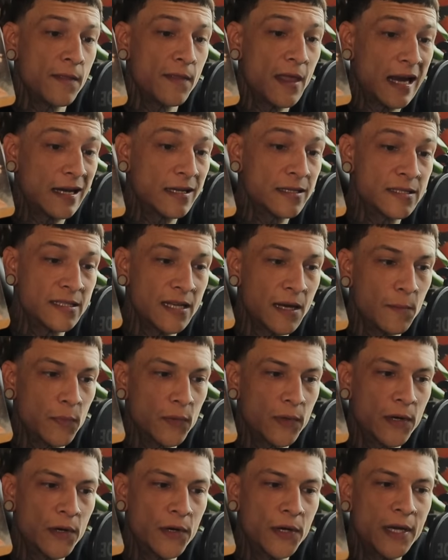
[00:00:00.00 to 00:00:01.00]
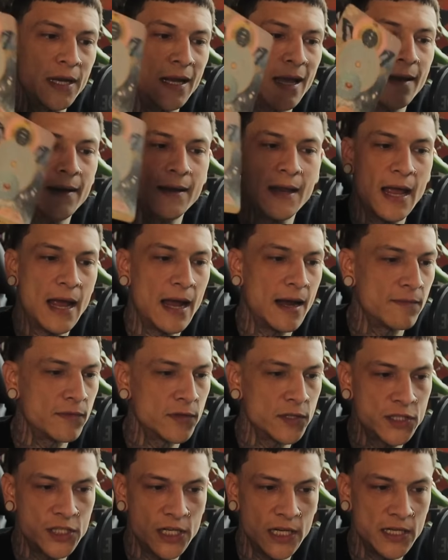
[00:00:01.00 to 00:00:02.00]
That is temporary and
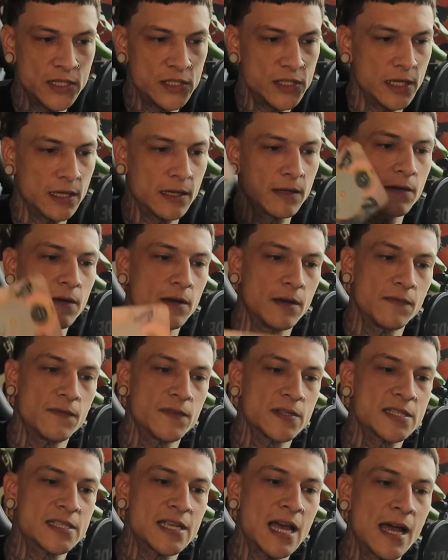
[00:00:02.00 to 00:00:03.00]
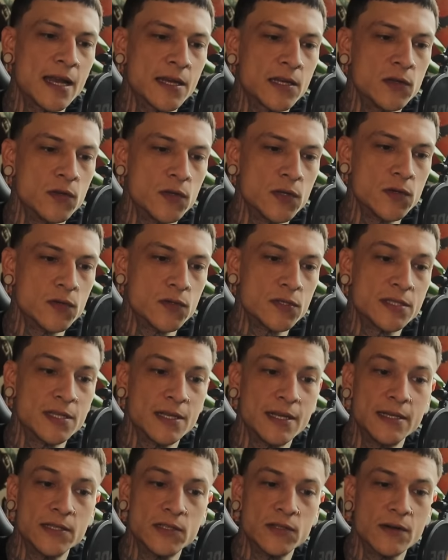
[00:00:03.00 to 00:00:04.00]
ever-changing, a facade you use
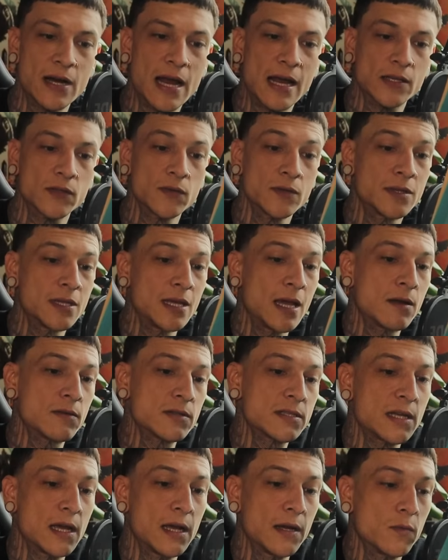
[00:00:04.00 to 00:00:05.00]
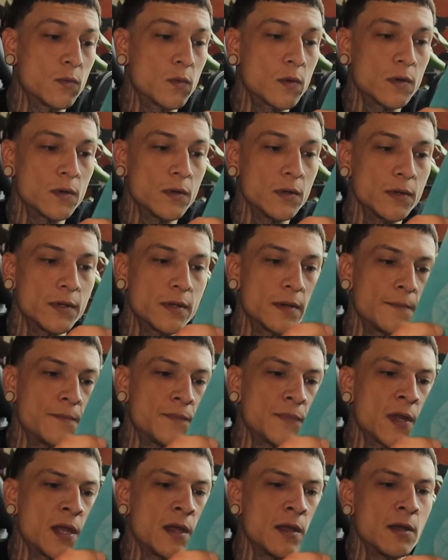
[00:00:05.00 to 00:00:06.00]
to interact with the outside world.
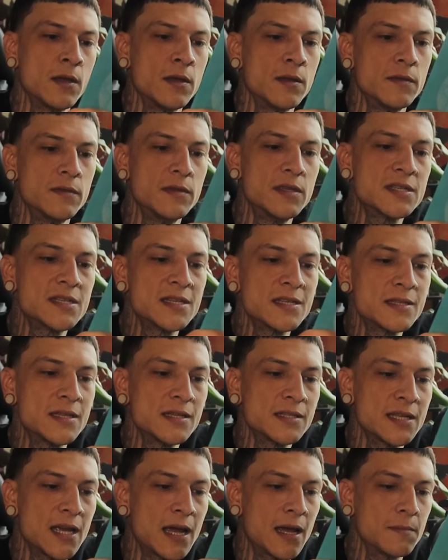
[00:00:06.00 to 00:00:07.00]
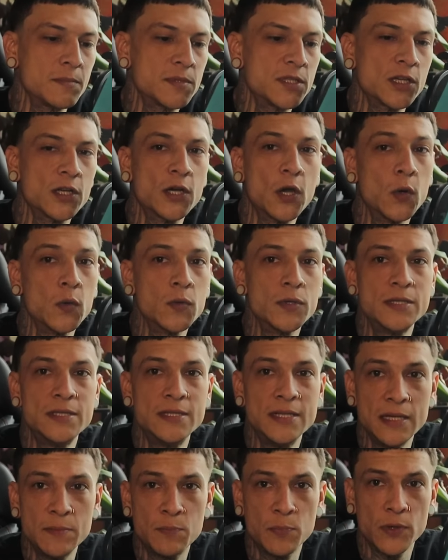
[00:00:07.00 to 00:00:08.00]
This is the time to go
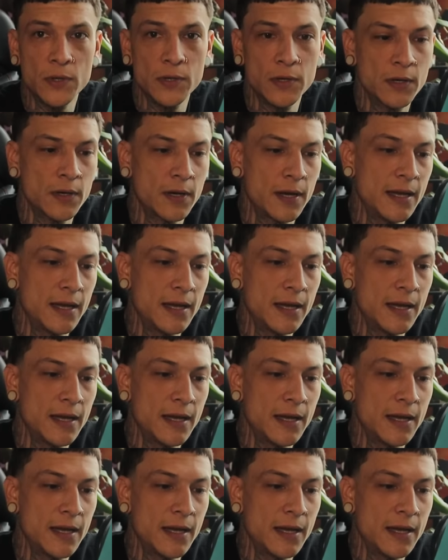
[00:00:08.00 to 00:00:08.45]
deeper